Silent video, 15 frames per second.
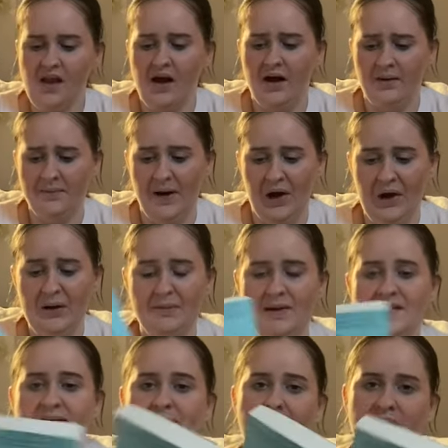
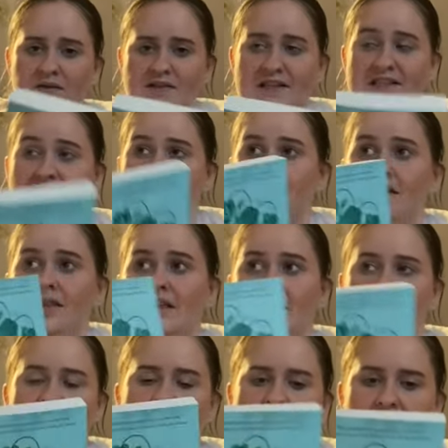Hopeless by Elsie Silver.
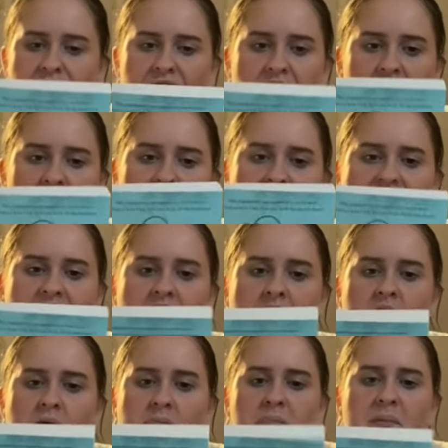This follows
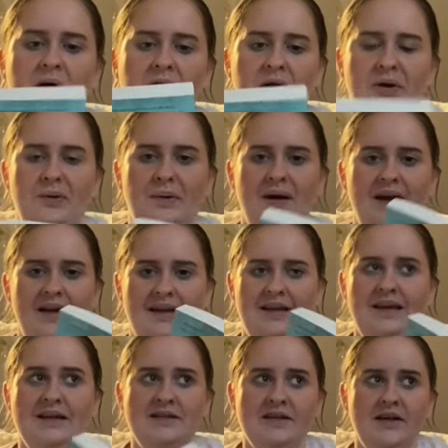Bo
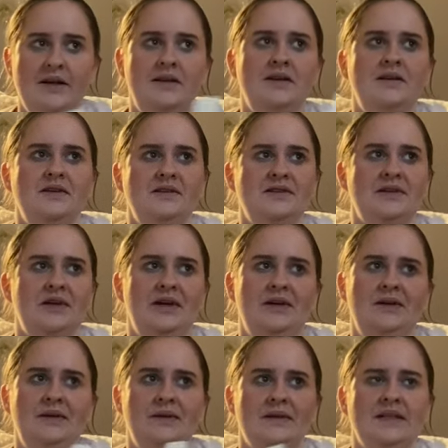Eaton.
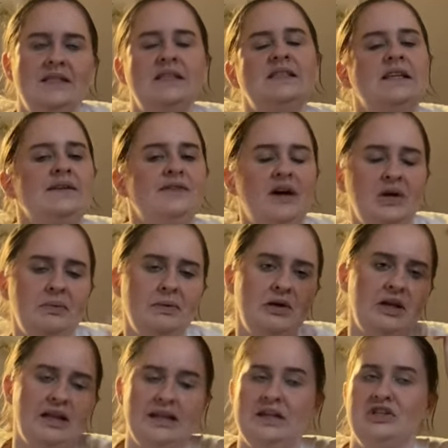So this is the final book
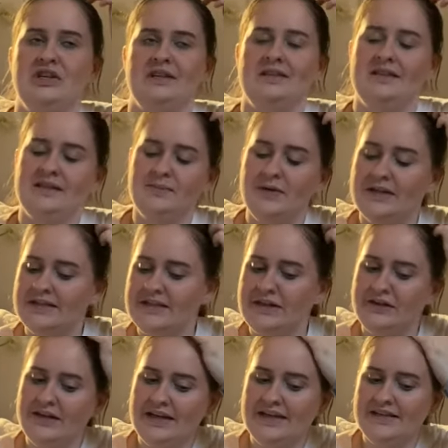in the Chestnut Spring
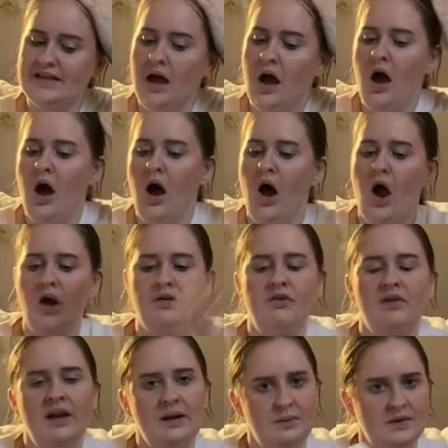series. I
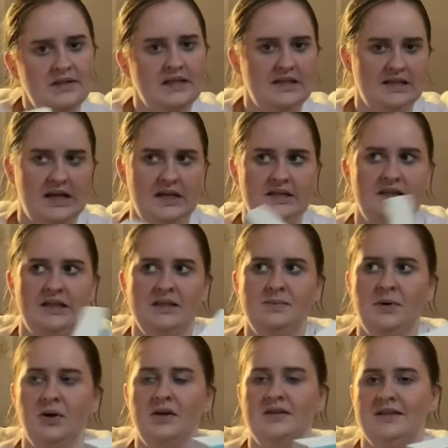really wanted to get to this
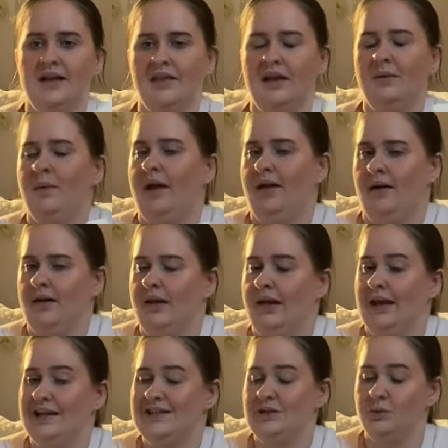book because then that way I can
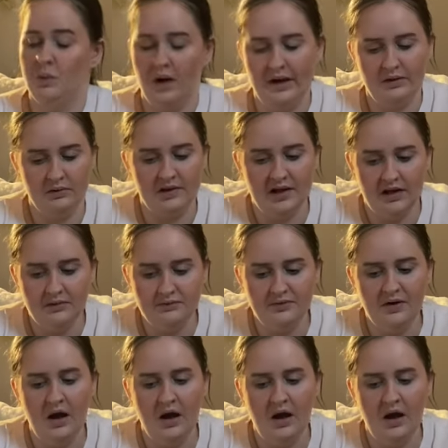get to Wild Love.